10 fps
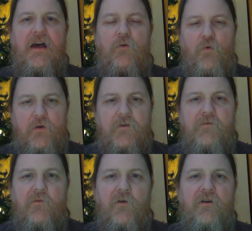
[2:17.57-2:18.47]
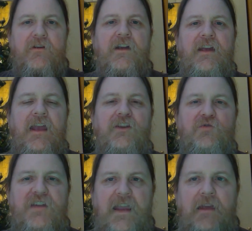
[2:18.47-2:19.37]
work for, and you
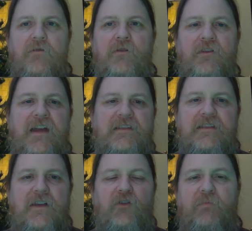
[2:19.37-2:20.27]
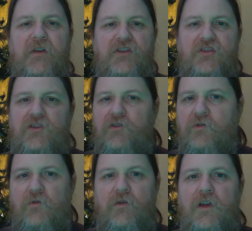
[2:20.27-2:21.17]
tailor that sales pitch
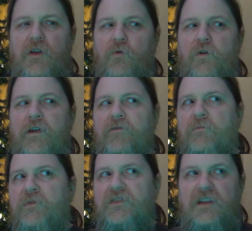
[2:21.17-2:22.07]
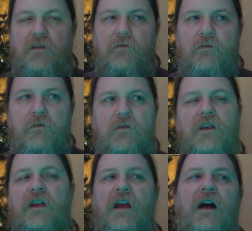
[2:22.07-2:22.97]
to whatever particular
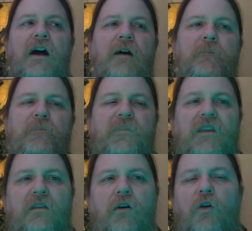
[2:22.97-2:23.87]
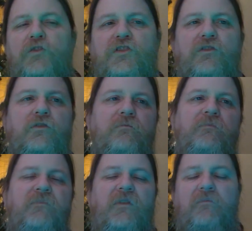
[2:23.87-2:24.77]
culture,
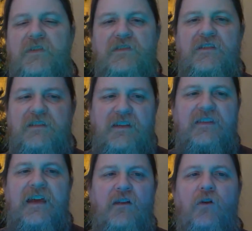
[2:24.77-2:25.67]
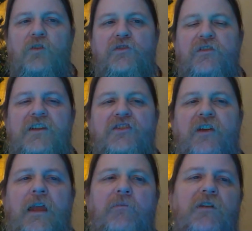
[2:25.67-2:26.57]
the business in that culture that you're
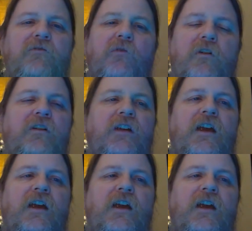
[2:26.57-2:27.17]
aiming for.